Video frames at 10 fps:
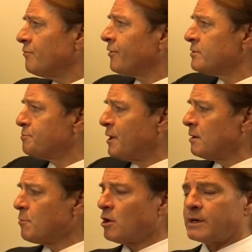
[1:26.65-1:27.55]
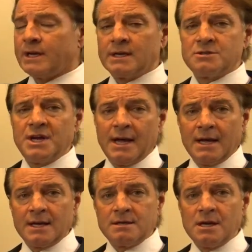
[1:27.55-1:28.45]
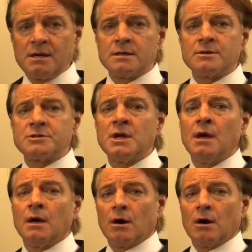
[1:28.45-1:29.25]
First bear market in 10 years,